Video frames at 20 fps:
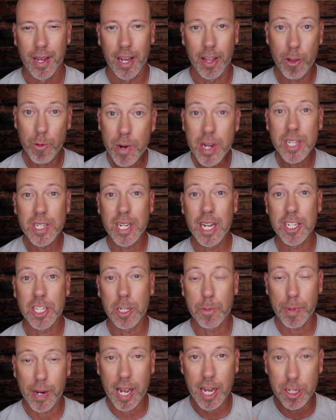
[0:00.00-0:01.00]
And the reason is,
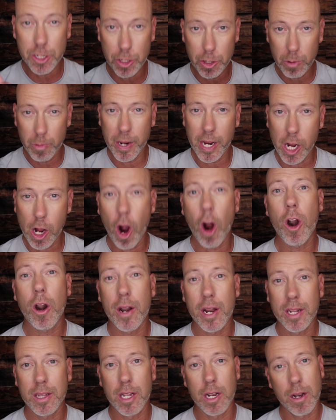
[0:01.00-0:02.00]
is because you
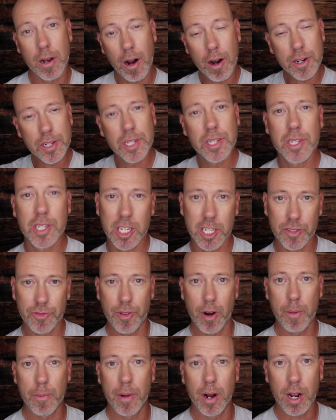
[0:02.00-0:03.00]
regarded the narcissist
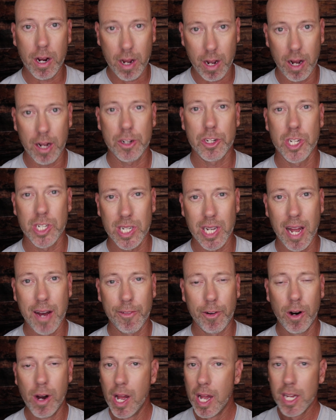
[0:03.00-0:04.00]
from a conscious
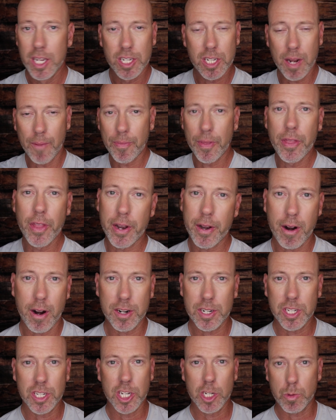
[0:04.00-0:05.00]
level, something the
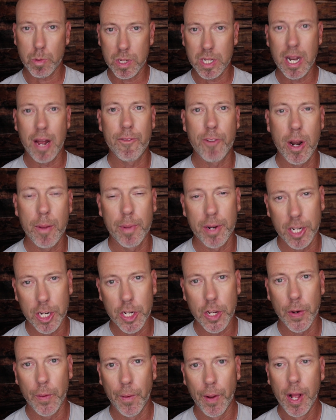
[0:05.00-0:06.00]
narcissist was never able to
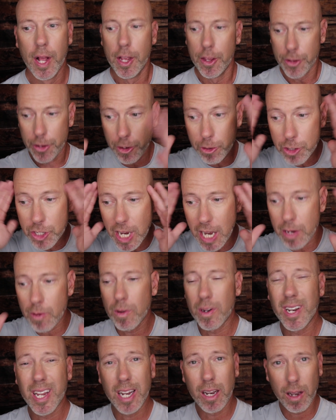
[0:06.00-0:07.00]
do. You
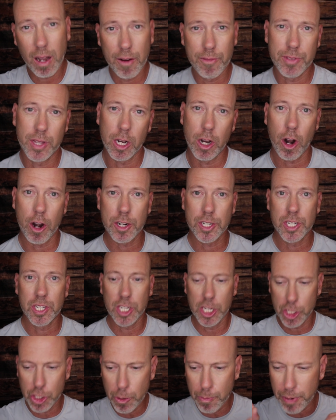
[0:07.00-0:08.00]
genuinely loved the
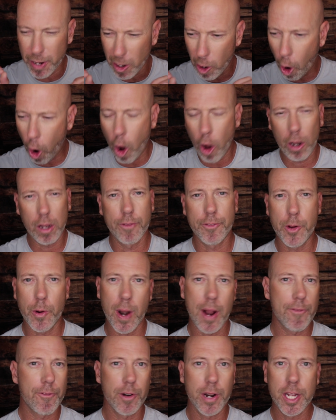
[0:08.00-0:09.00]
narcissist. You put all of
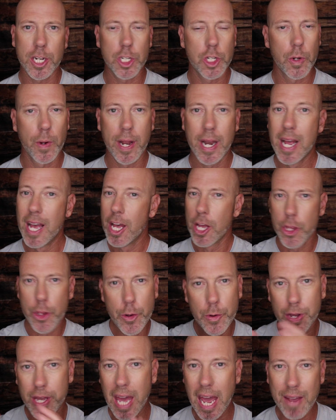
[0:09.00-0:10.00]
your effort into it.
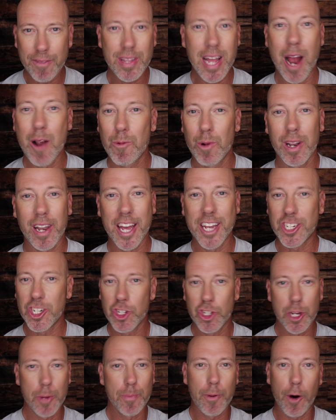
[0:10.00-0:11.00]
You gave that
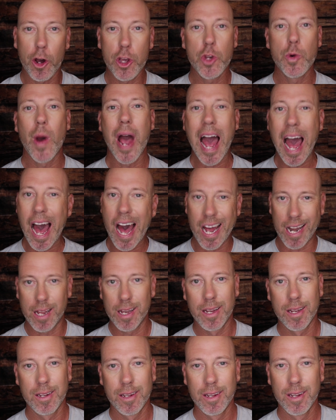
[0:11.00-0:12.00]
relationship all you had,
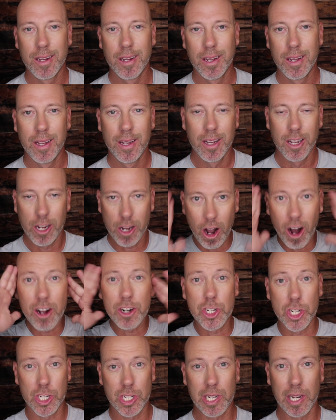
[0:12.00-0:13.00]

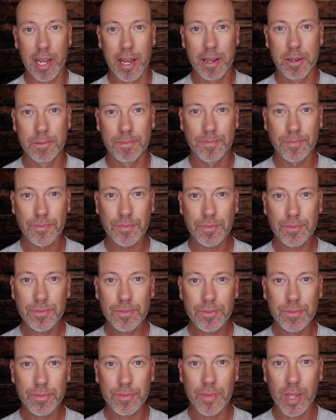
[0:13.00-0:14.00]
consciously,
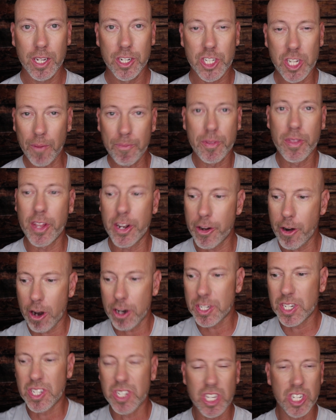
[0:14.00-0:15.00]
something the
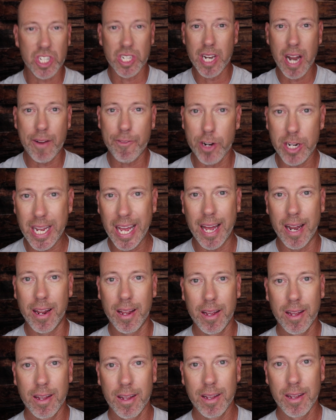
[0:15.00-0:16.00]
narcissist never did.